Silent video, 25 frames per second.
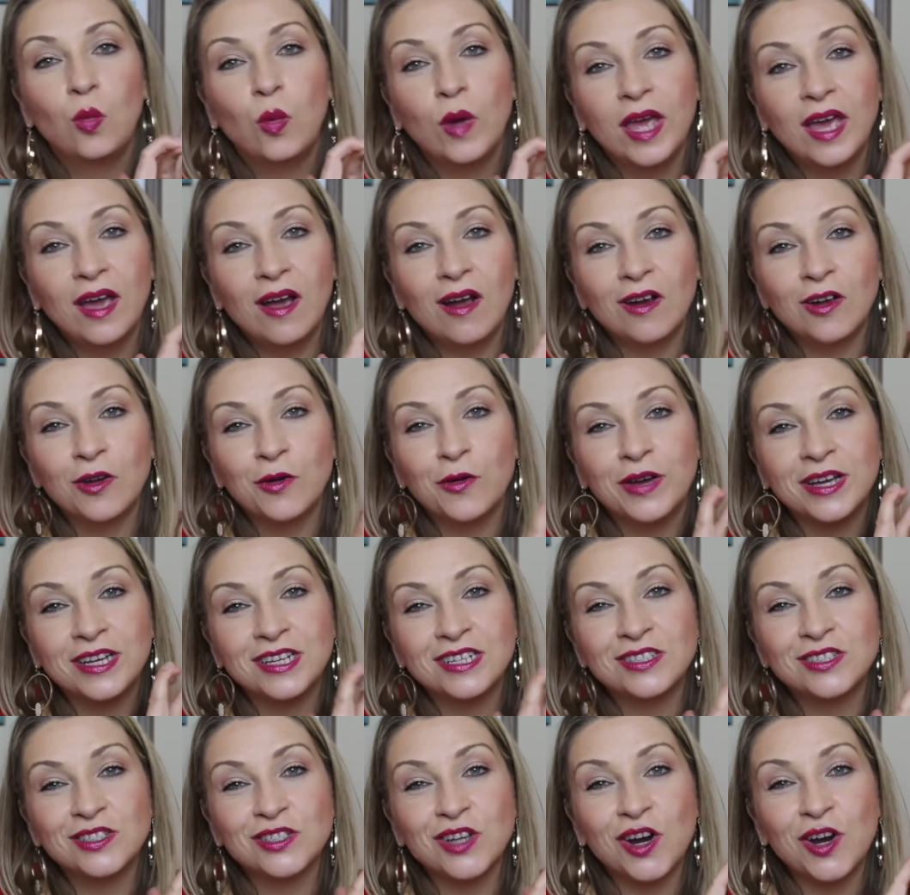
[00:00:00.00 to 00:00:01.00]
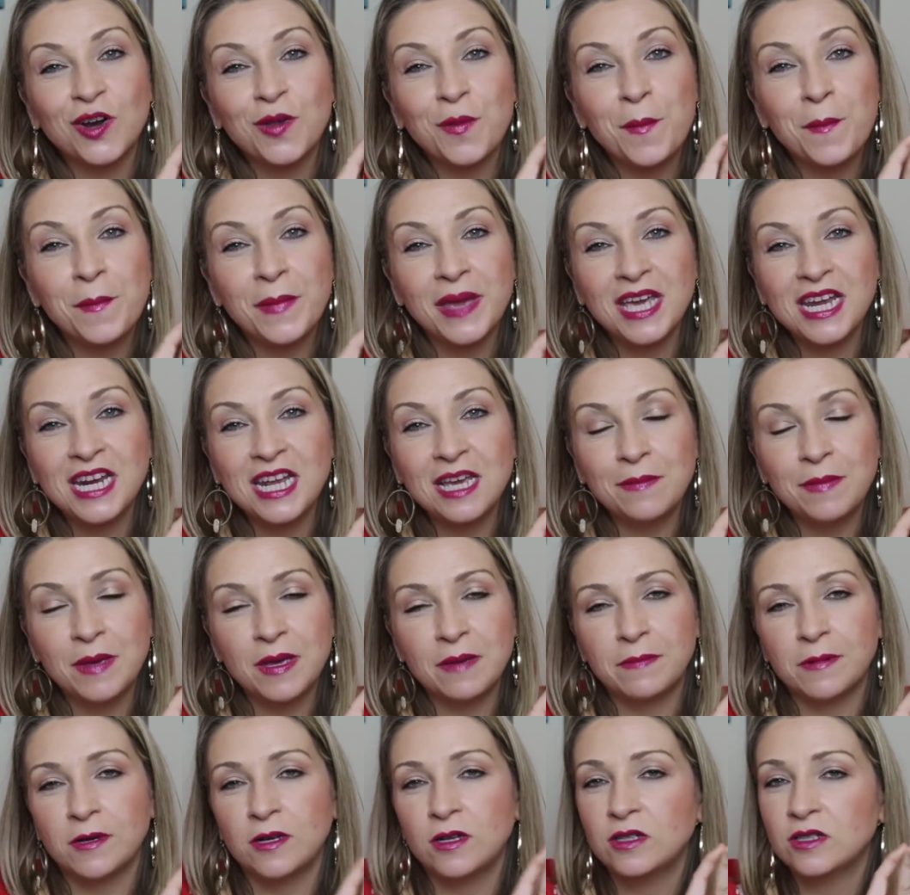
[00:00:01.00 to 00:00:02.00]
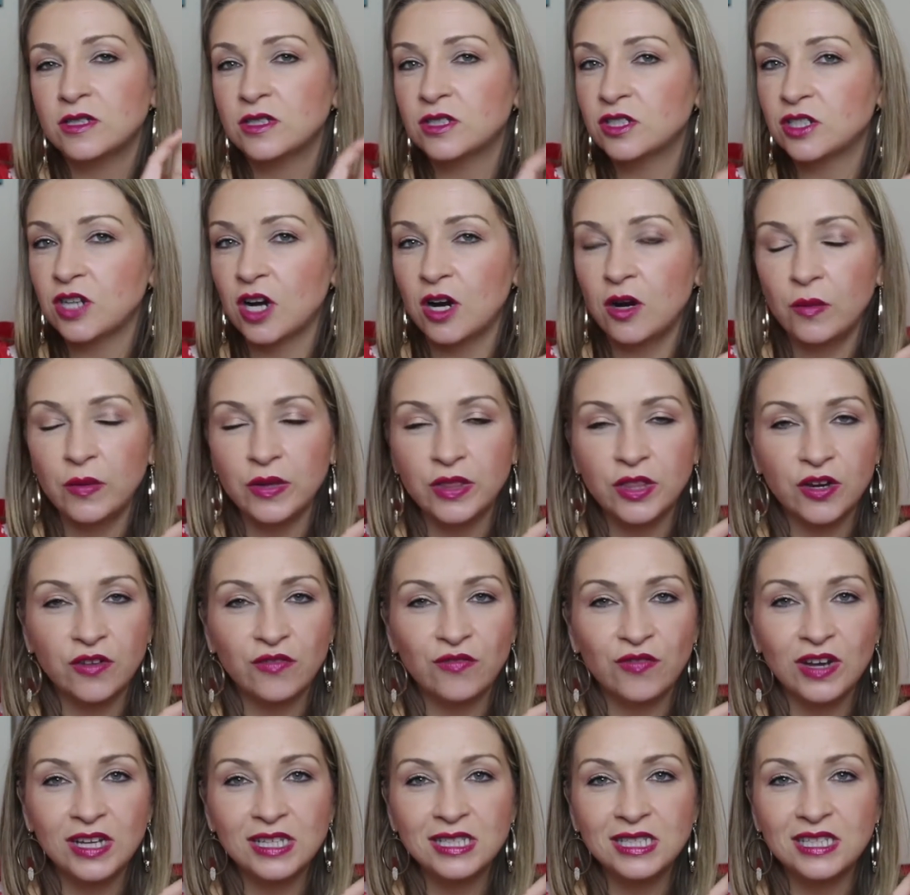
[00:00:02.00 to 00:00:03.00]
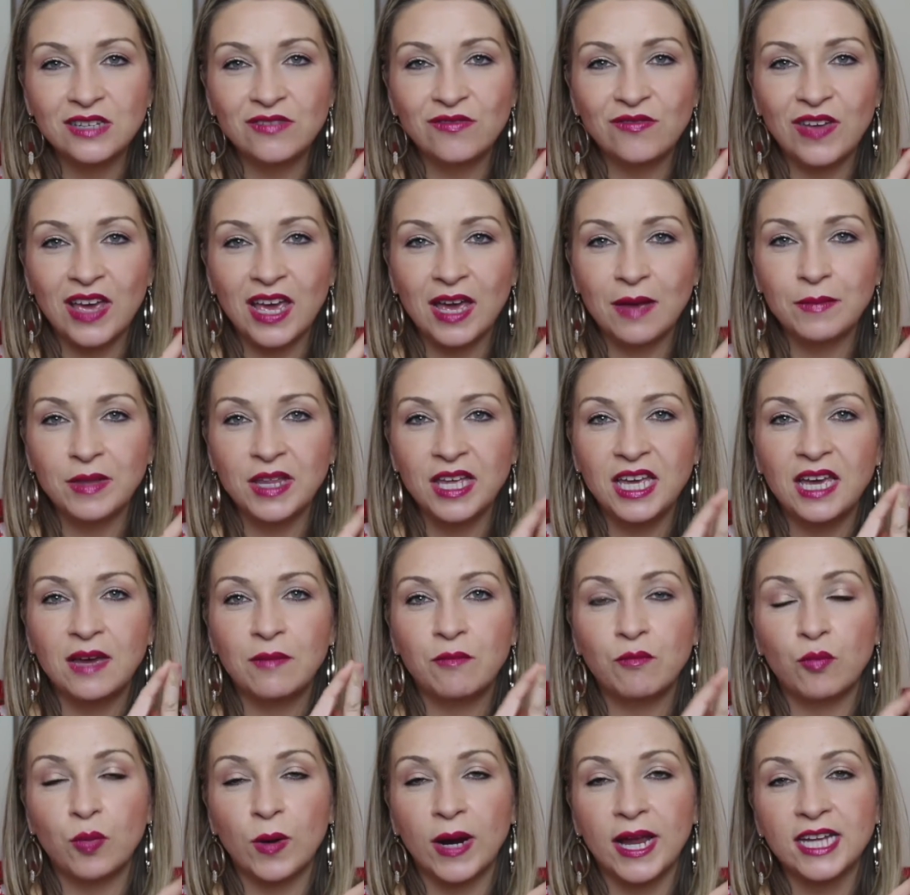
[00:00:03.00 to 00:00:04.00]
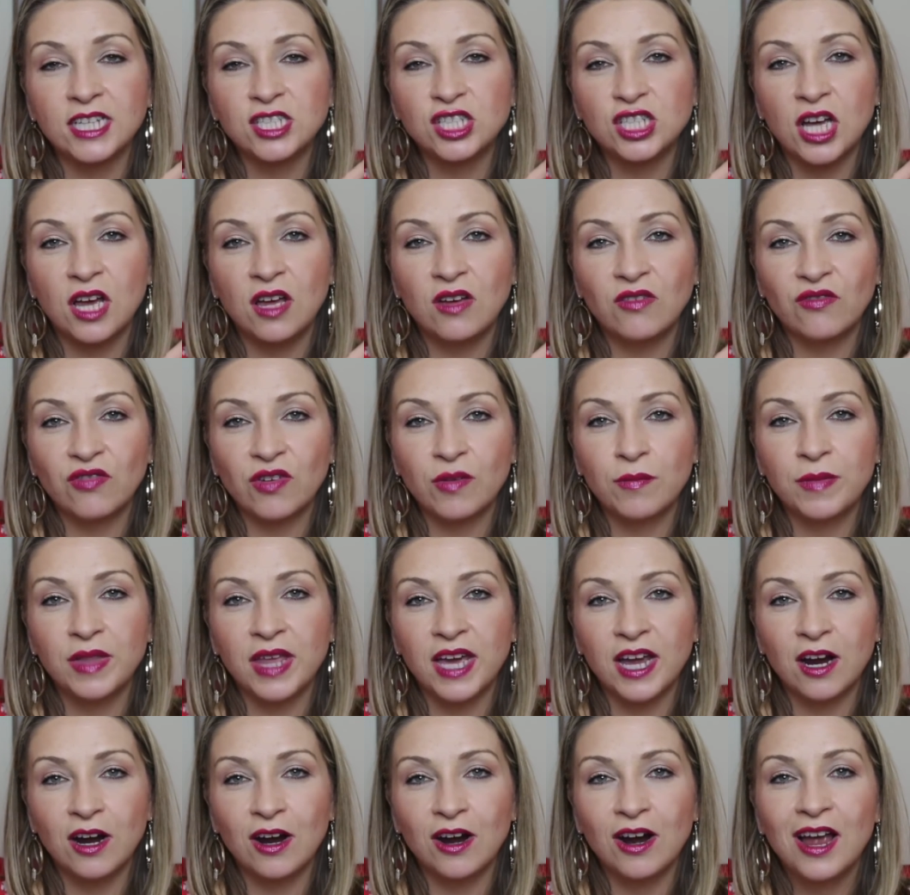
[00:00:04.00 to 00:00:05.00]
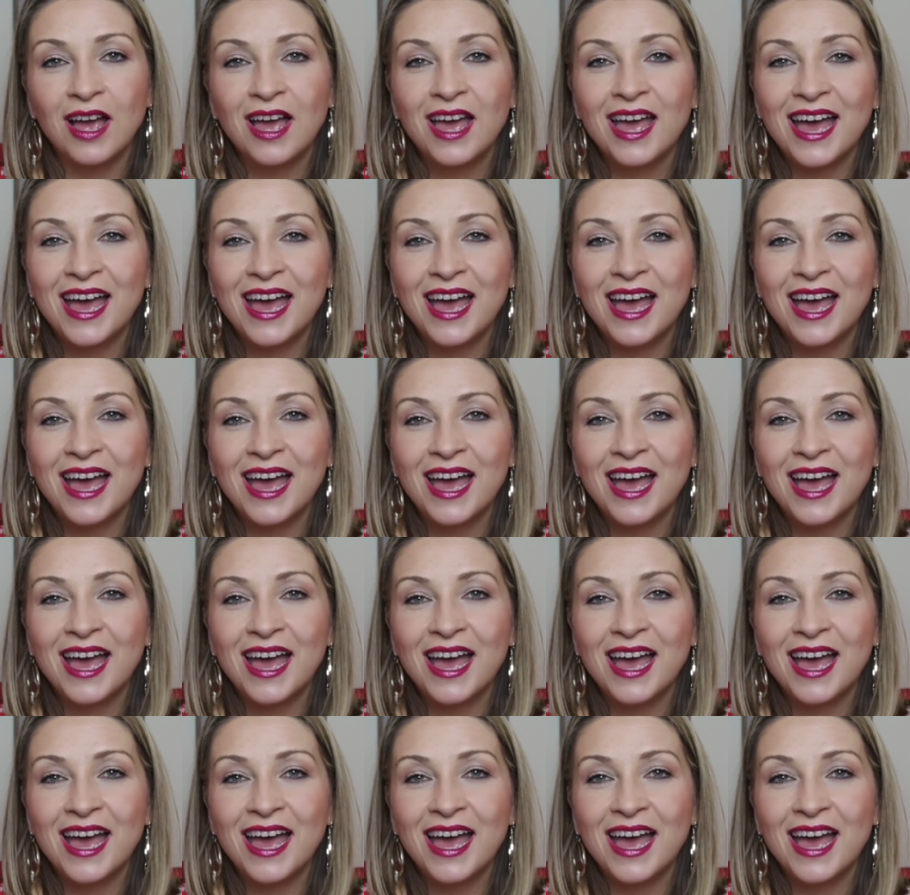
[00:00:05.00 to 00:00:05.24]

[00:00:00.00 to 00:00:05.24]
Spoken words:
We are going to start meeting people. Start with your friends and family and branch out from there,